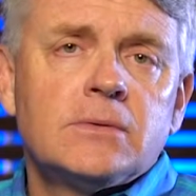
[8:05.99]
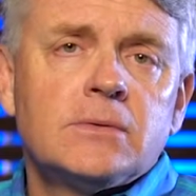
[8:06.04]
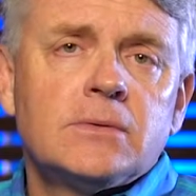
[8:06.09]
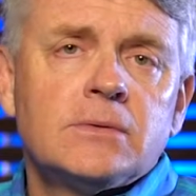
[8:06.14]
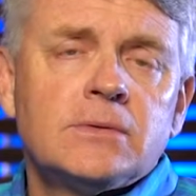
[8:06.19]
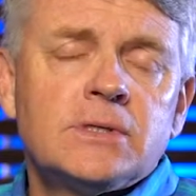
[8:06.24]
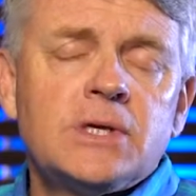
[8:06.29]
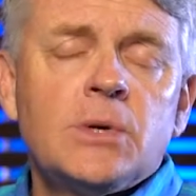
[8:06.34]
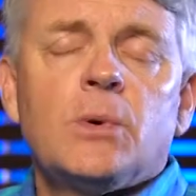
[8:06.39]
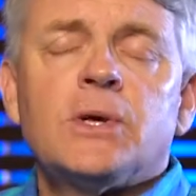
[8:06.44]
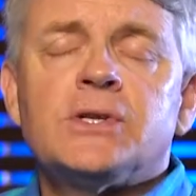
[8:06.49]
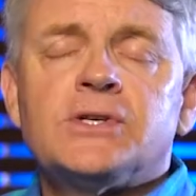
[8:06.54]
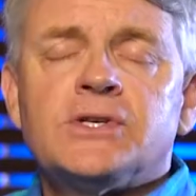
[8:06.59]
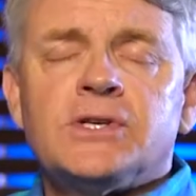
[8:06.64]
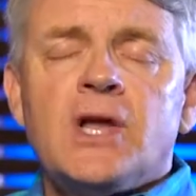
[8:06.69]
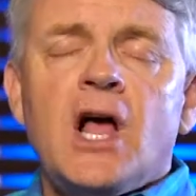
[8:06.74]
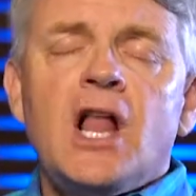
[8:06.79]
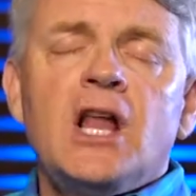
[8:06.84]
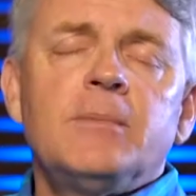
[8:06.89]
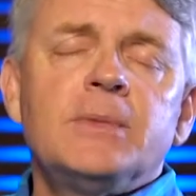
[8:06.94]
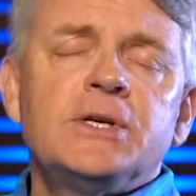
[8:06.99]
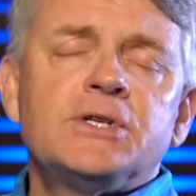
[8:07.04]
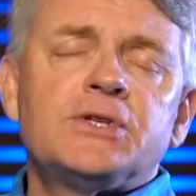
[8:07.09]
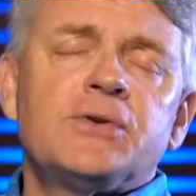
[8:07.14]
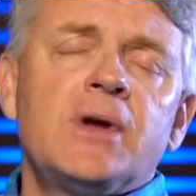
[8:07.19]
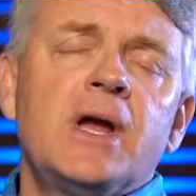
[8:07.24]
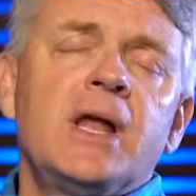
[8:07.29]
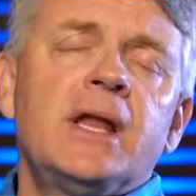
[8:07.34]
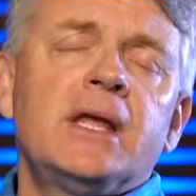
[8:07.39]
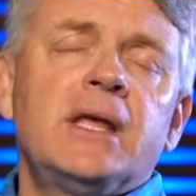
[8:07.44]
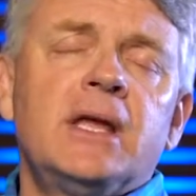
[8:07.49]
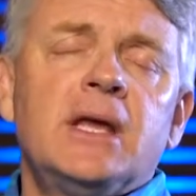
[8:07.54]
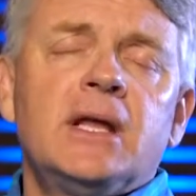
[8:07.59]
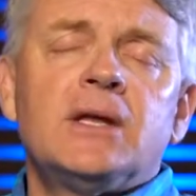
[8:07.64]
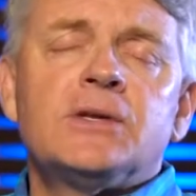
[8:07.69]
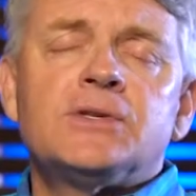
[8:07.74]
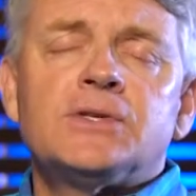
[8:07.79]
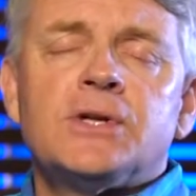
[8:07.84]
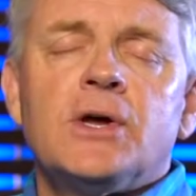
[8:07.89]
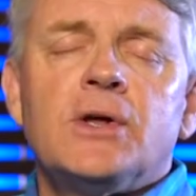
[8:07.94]
See, what Solomon is trying to get
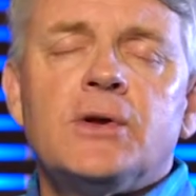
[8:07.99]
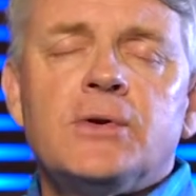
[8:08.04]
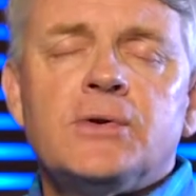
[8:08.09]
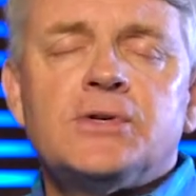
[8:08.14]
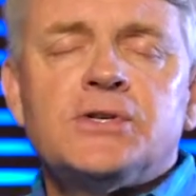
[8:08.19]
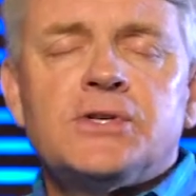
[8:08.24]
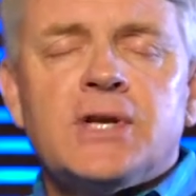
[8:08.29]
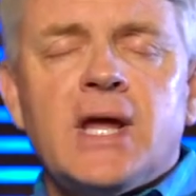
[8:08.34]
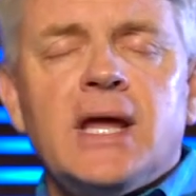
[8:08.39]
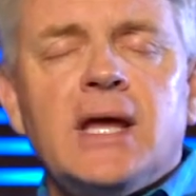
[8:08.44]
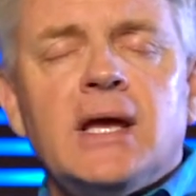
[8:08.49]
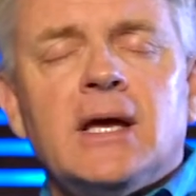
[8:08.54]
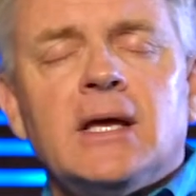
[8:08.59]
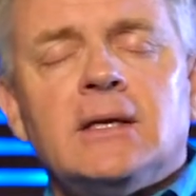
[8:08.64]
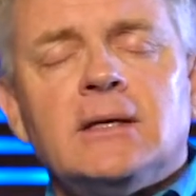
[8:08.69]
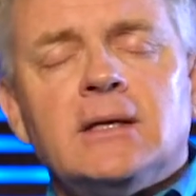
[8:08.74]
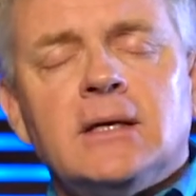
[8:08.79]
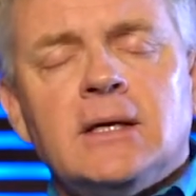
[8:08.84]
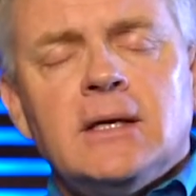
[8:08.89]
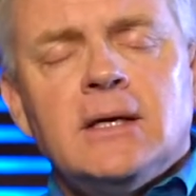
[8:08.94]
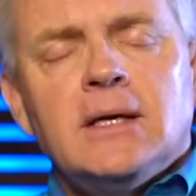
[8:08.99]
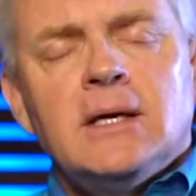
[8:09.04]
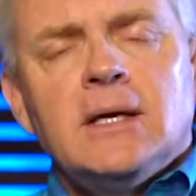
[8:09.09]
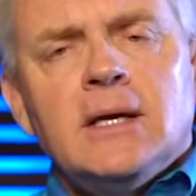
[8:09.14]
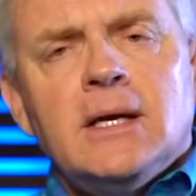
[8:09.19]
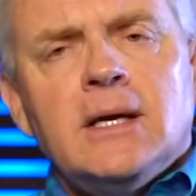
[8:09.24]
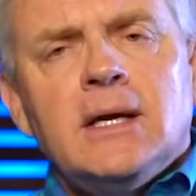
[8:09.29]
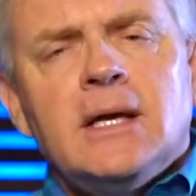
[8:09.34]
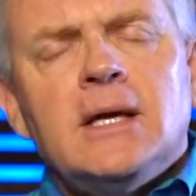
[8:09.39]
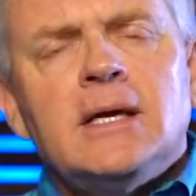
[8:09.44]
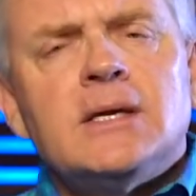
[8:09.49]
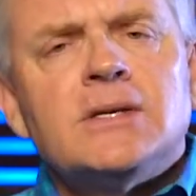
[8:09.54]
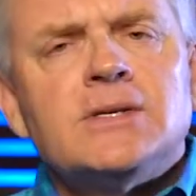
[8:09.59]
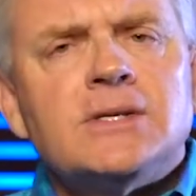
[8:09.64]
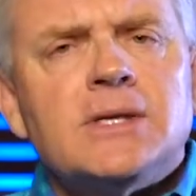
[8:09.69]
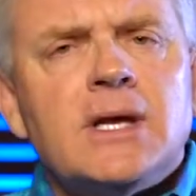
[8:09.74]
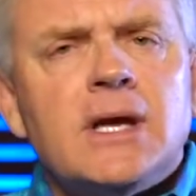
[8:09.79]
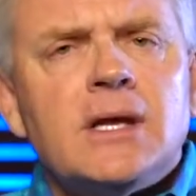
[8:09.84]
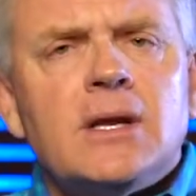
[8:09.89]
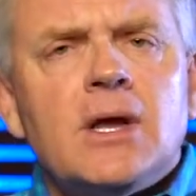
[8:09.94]
us to understand
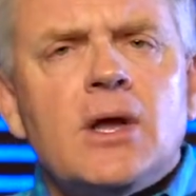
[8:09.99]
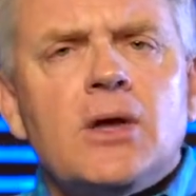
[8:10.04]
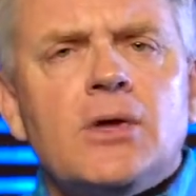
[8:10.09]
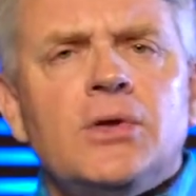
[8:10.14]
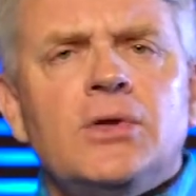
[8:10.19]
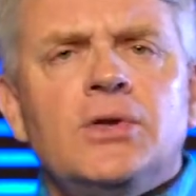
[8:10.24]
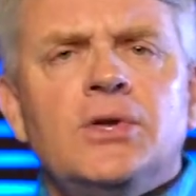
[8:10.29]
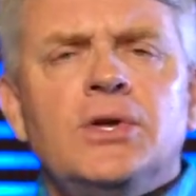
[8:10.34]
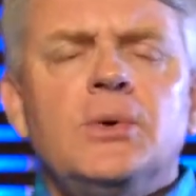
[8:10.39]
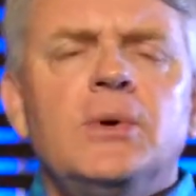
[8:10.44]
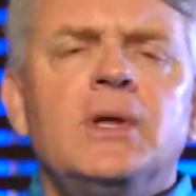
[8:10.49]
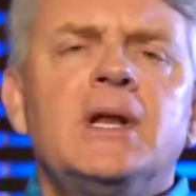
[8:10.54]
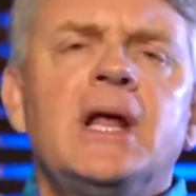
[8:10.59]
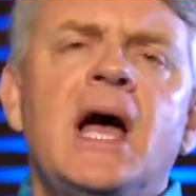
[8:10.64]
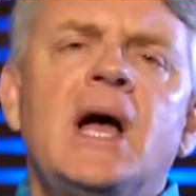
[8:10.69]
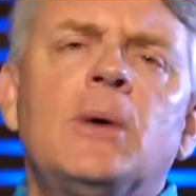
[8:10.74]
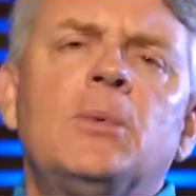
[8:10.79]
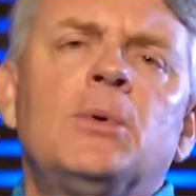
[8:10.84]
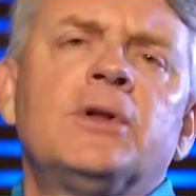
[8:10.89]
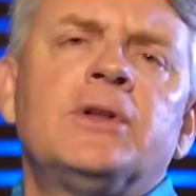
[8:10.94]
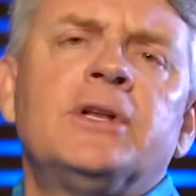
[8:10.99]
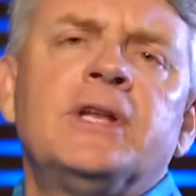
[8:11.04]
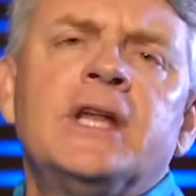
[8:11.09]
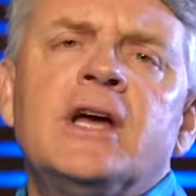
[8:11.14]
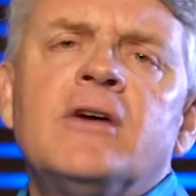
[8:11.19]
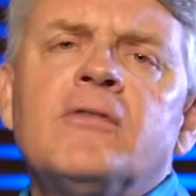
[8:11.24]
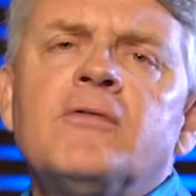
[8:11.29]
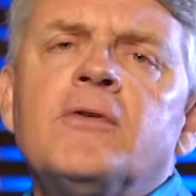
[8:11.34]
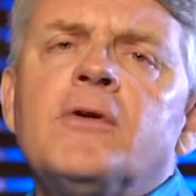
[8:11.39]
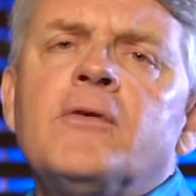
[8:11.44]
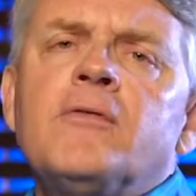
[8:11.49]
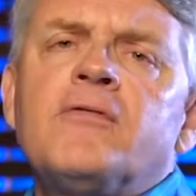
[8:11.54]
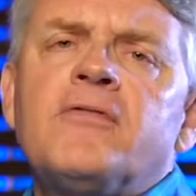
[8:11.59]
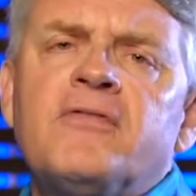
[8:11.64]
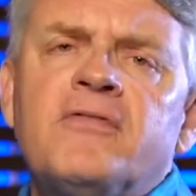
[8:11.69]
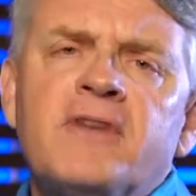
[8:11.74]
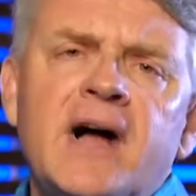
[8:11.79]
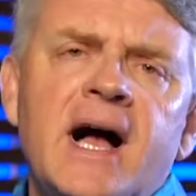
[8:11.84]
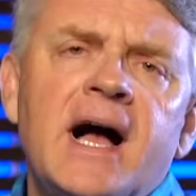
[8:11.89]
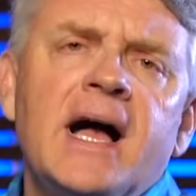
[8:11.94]
is that you and I will never
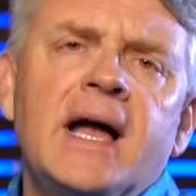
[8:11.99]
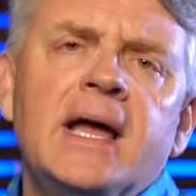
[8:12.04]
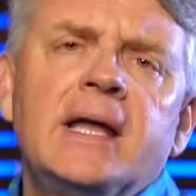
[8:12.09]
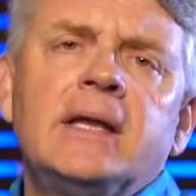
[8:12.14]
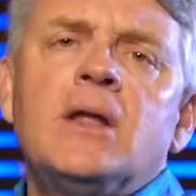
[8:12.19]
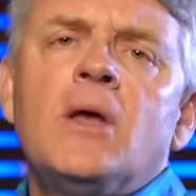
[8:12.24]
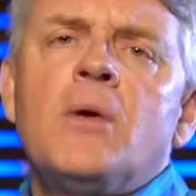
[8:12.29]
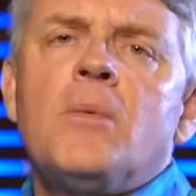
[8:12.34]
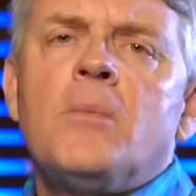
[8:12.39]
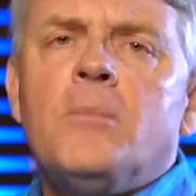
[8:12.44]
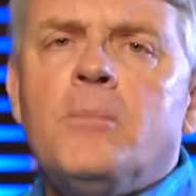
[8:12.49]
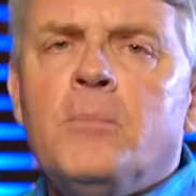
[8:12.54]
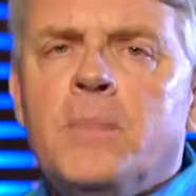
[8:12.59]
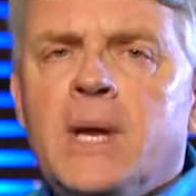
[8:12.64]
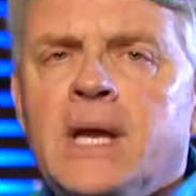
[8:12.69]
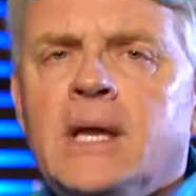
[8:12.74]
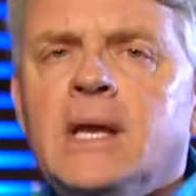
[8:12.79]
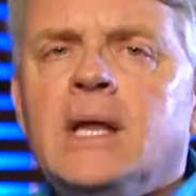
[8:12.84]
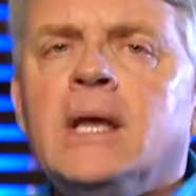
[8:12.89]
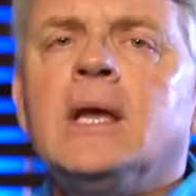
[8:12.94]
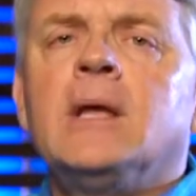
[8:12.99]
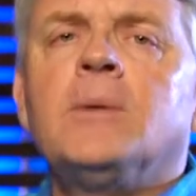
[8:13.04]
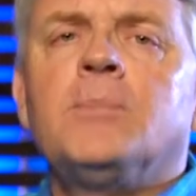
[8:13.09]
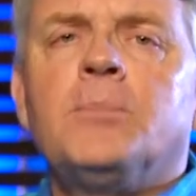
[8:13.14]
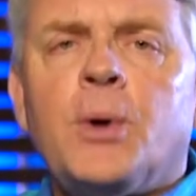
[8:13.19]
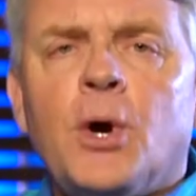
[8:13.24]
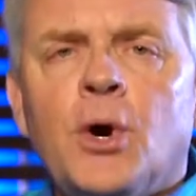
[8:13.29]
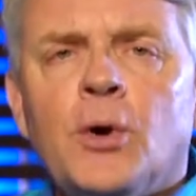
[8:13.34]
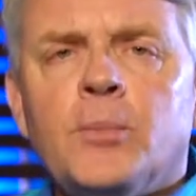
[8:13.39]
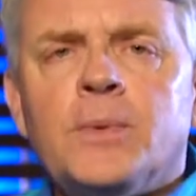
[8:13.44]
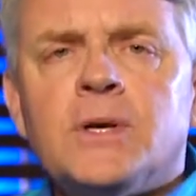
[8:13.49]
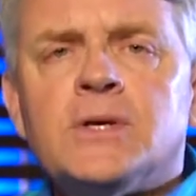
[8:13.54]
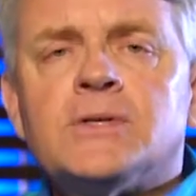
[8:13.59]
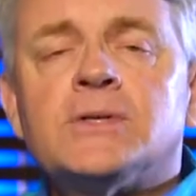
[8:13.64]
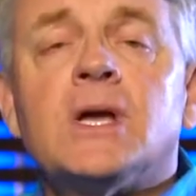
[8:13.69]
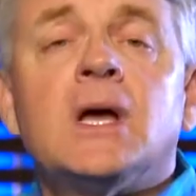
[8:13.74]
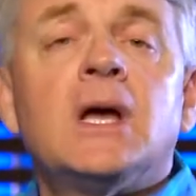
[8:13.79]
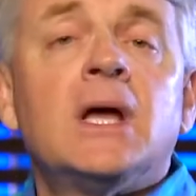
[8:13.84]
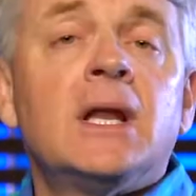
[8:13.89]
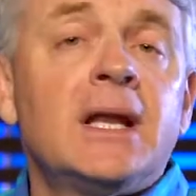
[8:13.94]
find meaning and
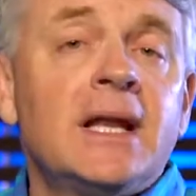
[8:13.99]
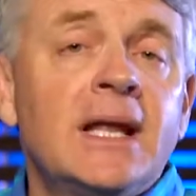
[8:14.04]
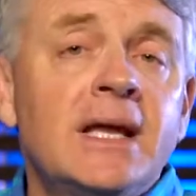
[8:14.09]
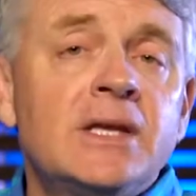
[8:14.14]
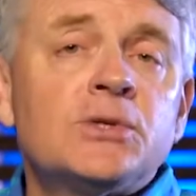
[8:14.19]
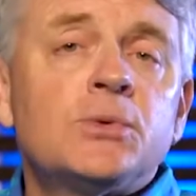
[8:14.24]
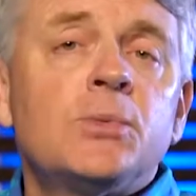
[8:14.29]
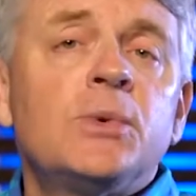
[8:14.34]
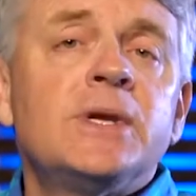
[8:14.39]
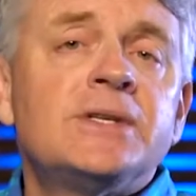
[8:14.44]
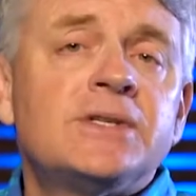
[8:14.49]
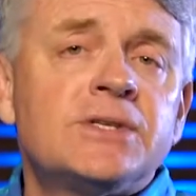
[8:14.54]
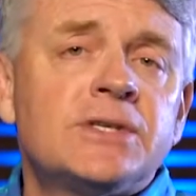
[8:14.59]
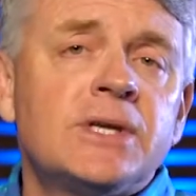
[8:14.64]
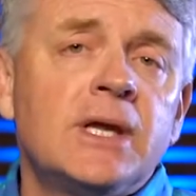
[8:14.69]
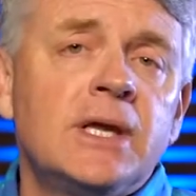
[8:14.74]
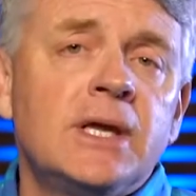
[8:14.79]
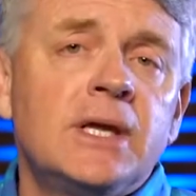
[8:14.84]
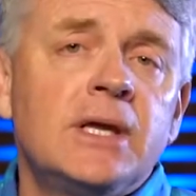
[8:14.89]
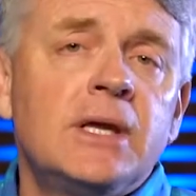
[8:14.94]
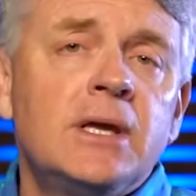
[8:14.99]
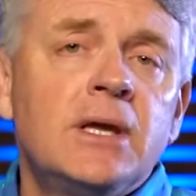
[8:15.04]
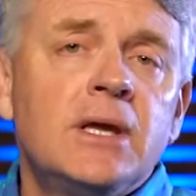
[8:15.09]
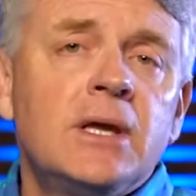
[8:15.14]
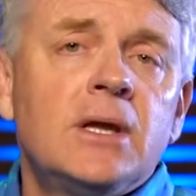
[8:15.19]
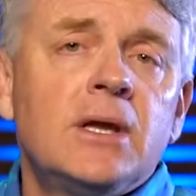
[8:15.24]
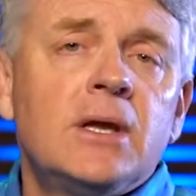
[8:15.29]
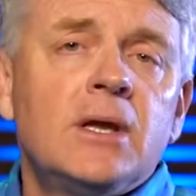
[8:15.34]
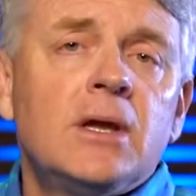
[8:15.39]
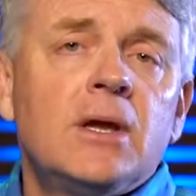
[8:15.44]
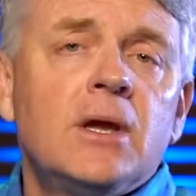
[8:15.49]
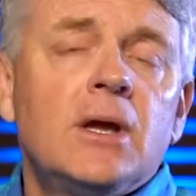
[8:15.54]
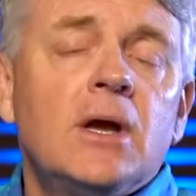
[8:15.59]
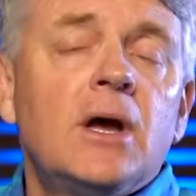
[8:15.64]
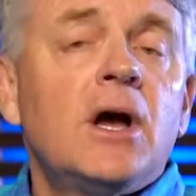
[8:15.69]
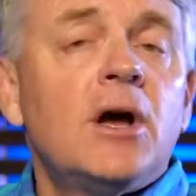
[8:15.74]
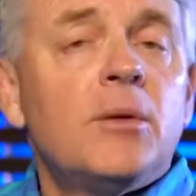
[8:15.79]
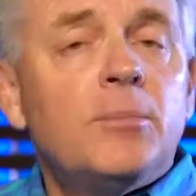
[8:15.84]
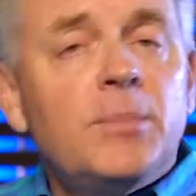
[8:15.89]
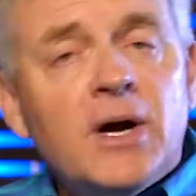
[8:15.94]
purpose unless we see
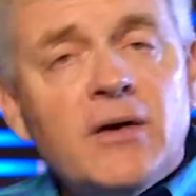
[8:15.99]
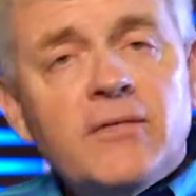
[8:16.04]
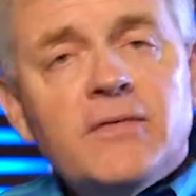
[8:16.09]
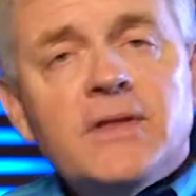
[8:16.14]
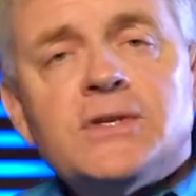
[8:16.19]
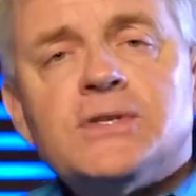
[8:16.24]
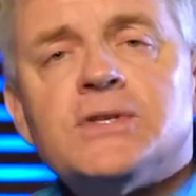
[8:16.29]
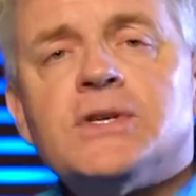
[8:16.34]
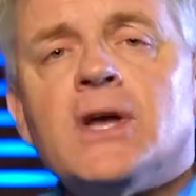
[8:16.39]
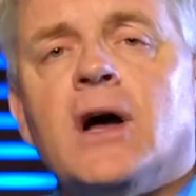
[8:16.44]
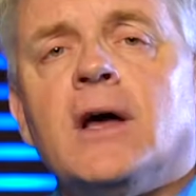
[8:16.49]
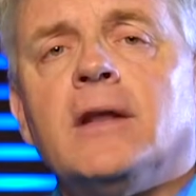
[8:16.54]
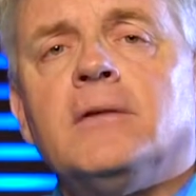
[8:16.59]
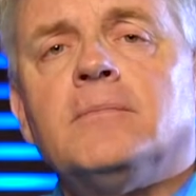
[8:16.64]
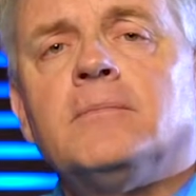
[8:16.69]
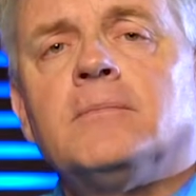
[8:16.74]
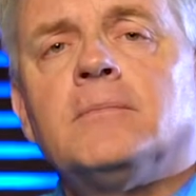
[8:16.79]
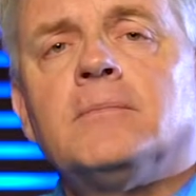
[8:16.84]
above the sun,